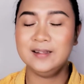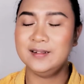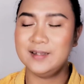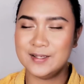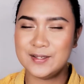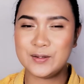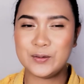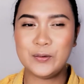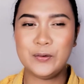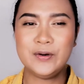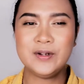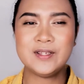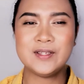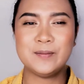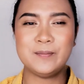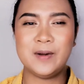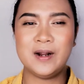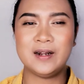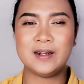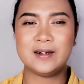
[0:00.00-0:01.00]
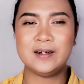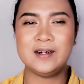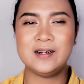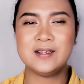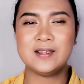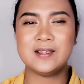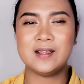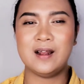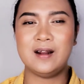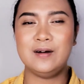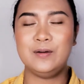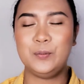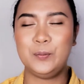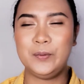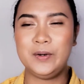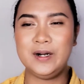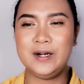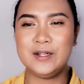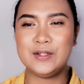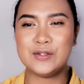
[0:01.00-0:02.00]
Discourse markers are
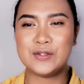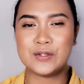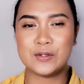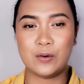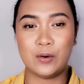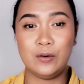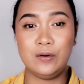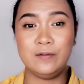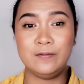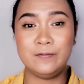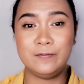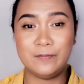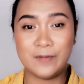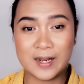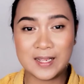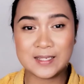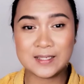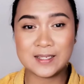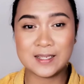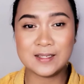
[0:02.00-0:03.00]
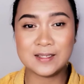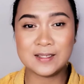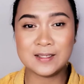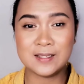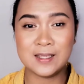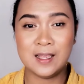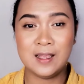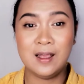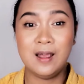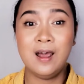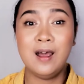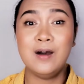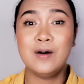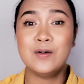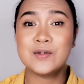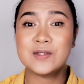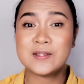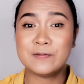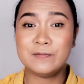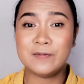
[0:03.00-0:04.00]
words or phrases
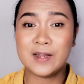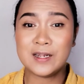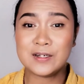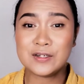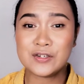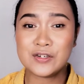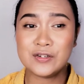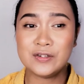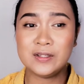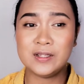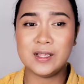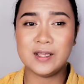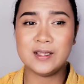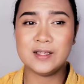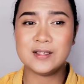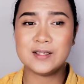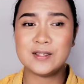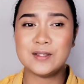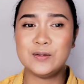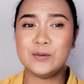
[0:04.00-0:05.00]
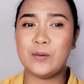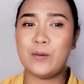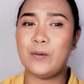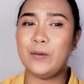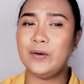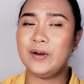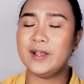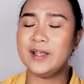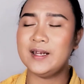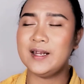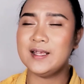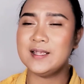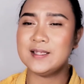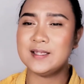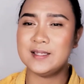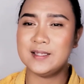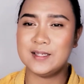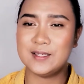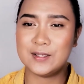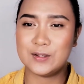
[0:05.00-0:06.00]
whose function is to organize
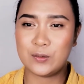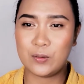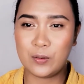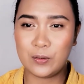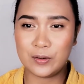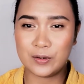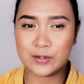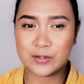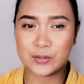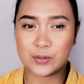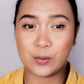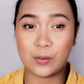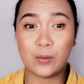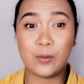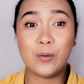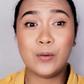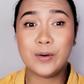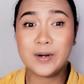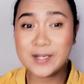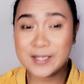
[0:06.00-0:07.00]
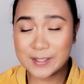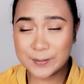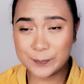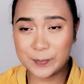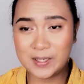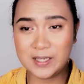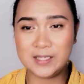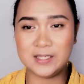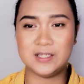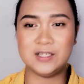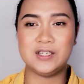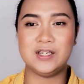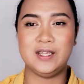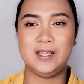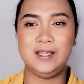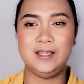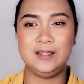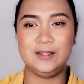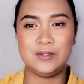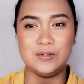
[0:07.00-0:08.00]
discourse or speech
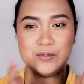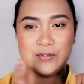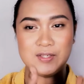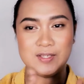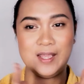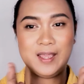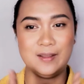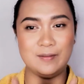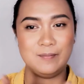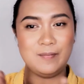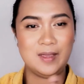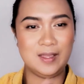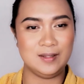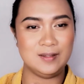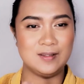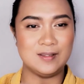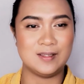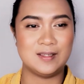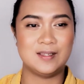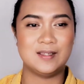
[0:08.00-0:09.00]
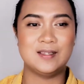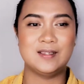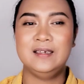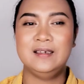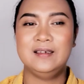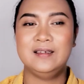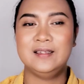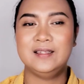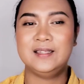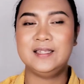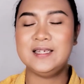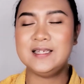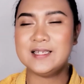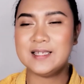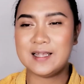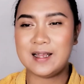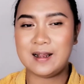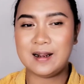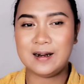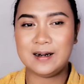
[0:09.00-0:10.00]
into segments. These
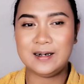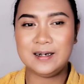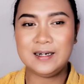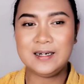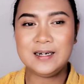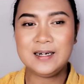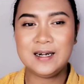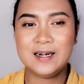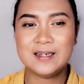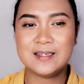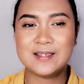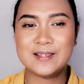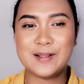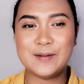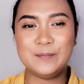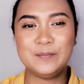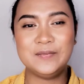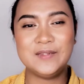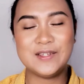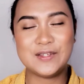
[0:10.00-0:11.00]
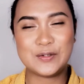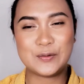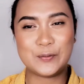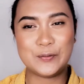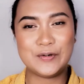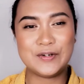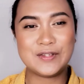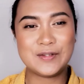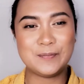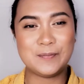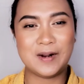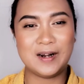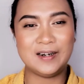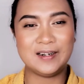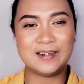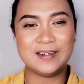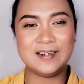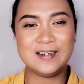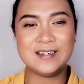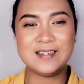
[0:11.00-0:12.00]
are some discourse
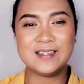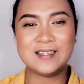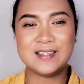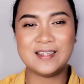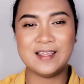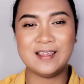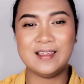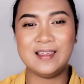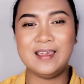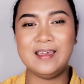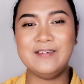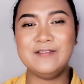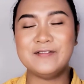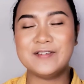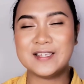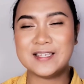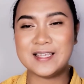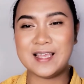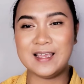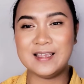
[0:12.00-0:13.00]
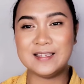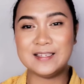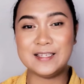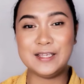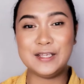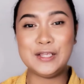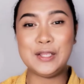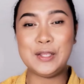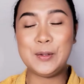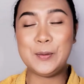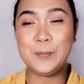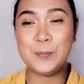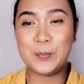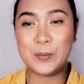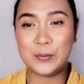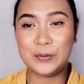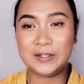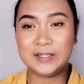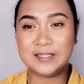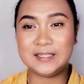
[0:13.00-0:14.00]
markers emphasizing
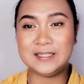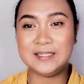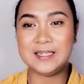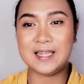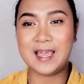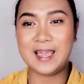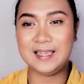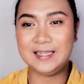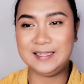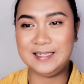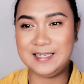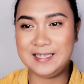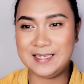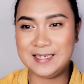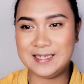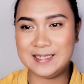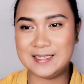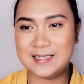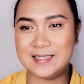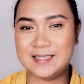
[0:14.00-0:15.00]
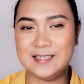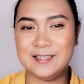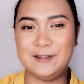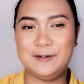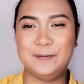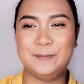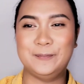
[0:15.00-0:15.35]
important ideas.